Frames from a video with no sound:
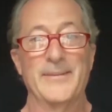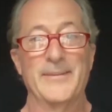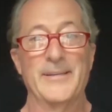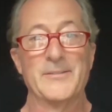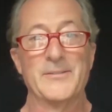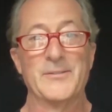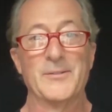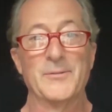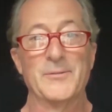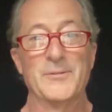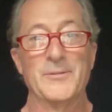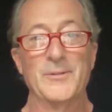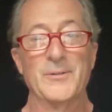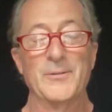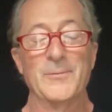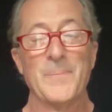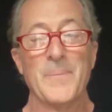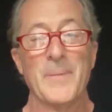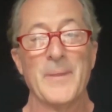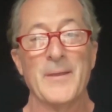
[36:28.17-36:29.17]
think so
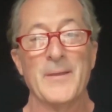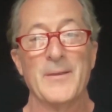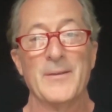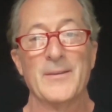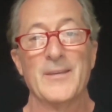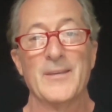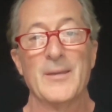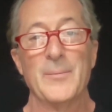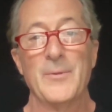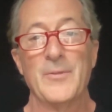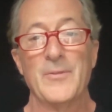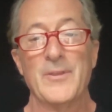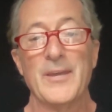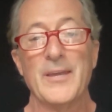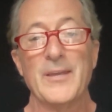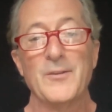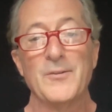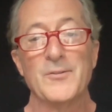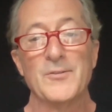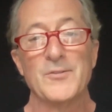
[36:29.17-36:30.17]
too. Kimmy,
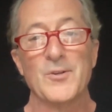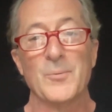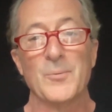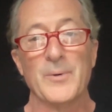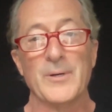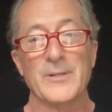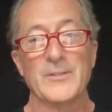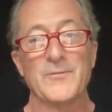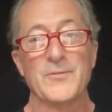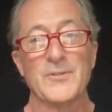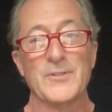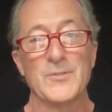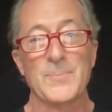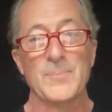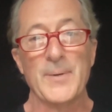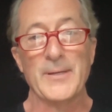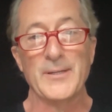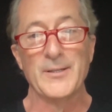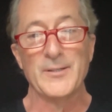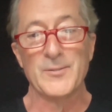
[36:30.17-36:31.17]
thank you so much for
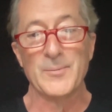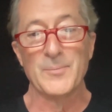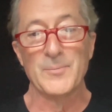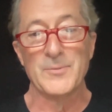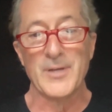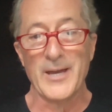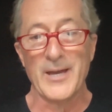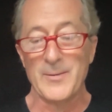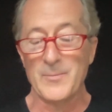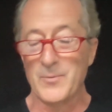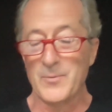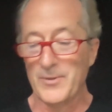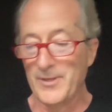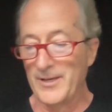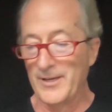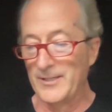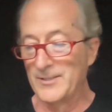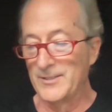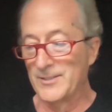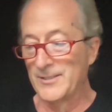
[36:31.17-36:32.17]
spending some time with
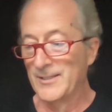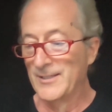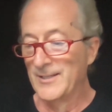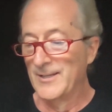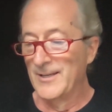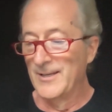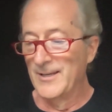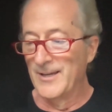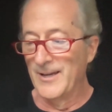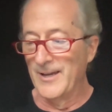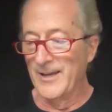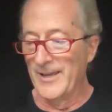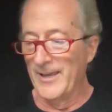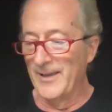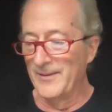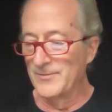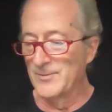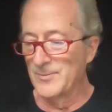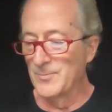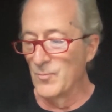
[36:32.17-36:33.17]
us. I
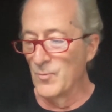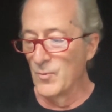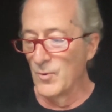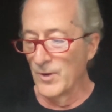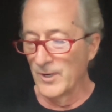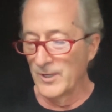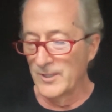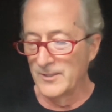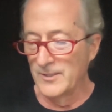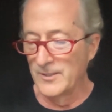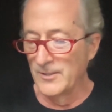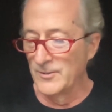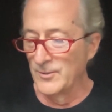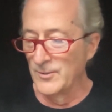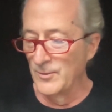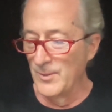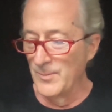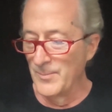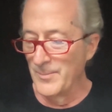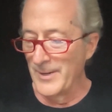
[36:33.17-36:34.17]
have some work to
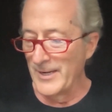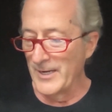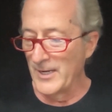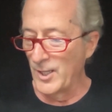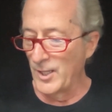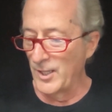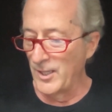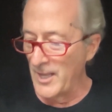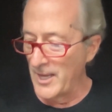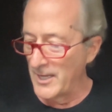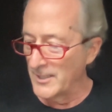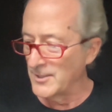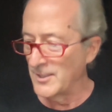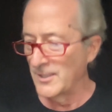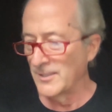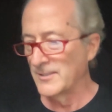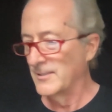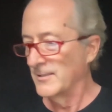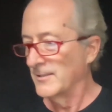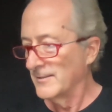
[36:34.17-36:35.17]
do in my
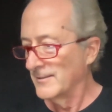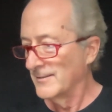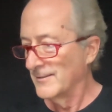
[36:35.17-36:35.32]
closet.